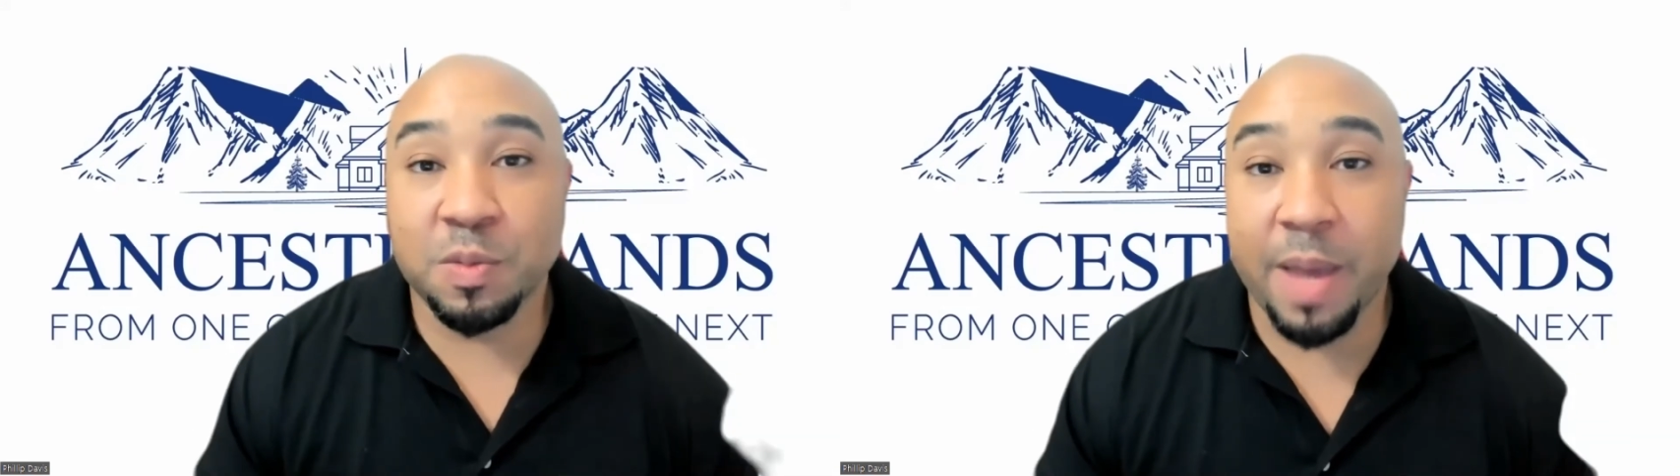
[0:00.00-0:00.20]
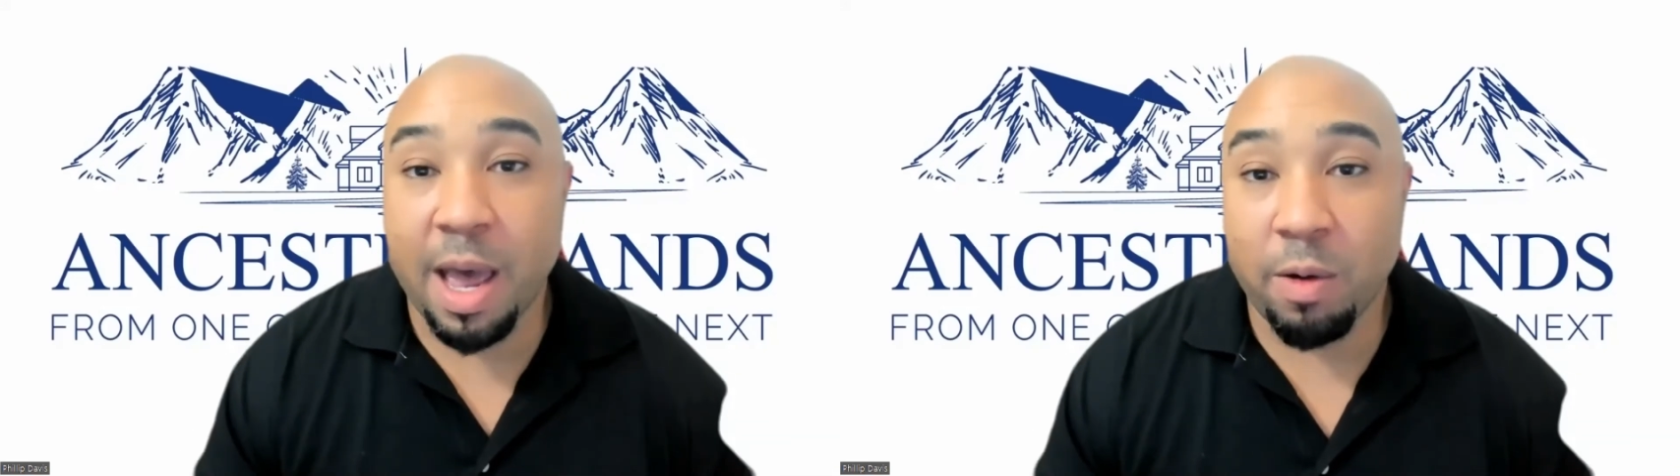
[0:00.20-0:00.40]

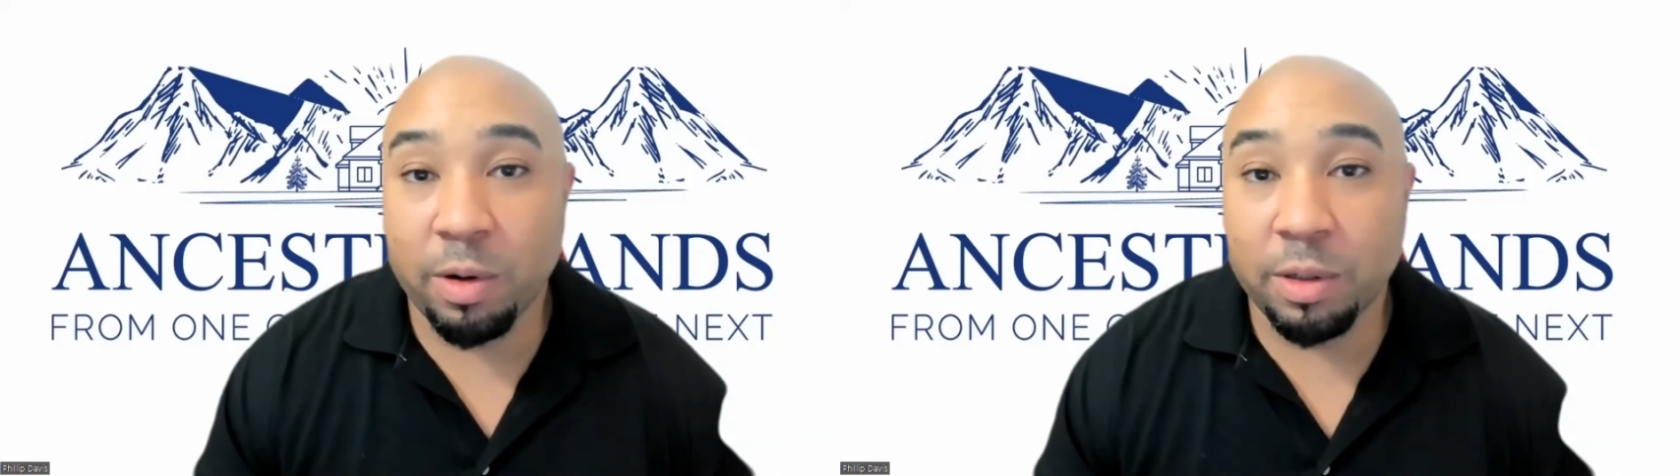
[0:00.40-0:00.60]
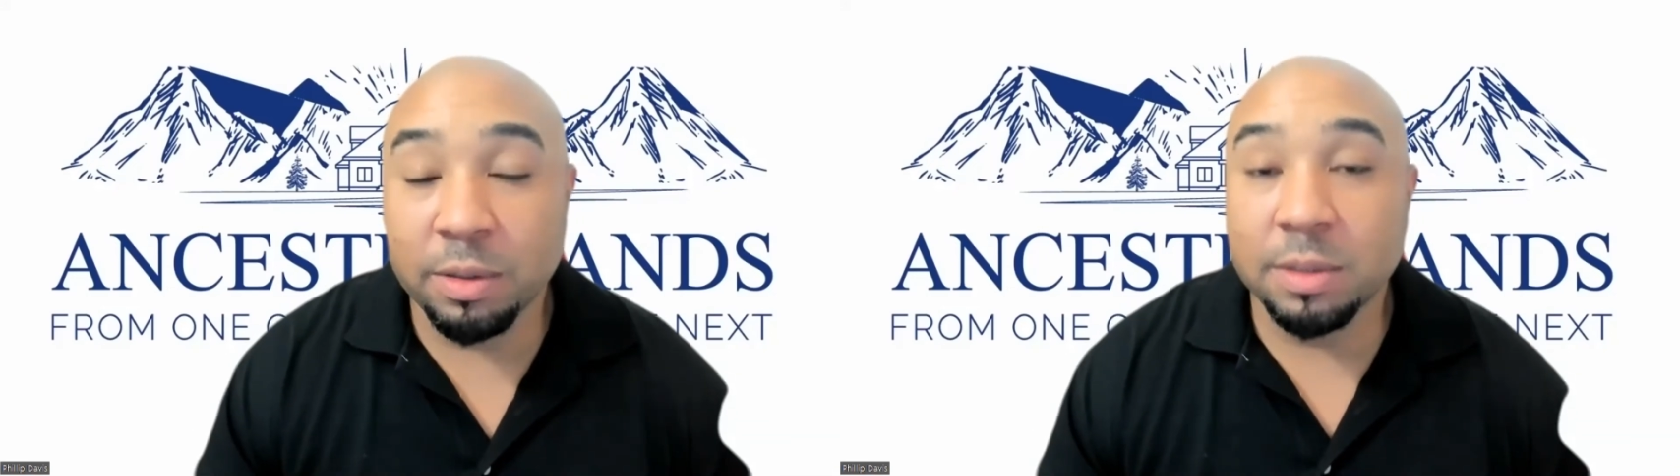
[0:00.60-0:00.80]
is
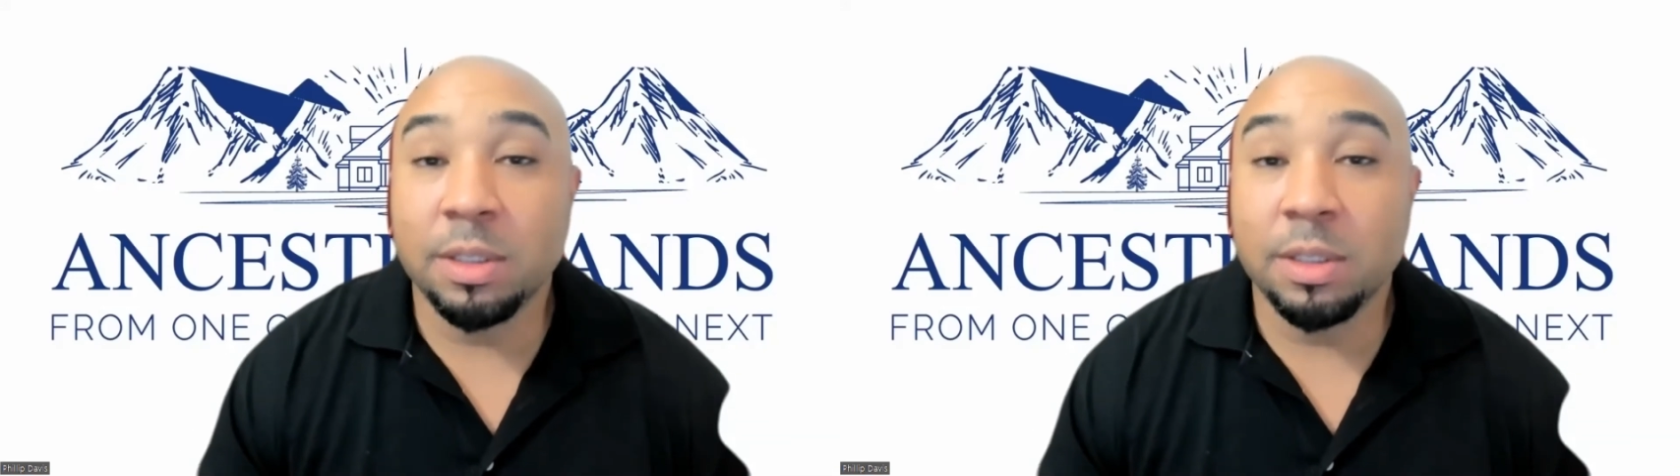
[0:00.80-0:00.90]
power.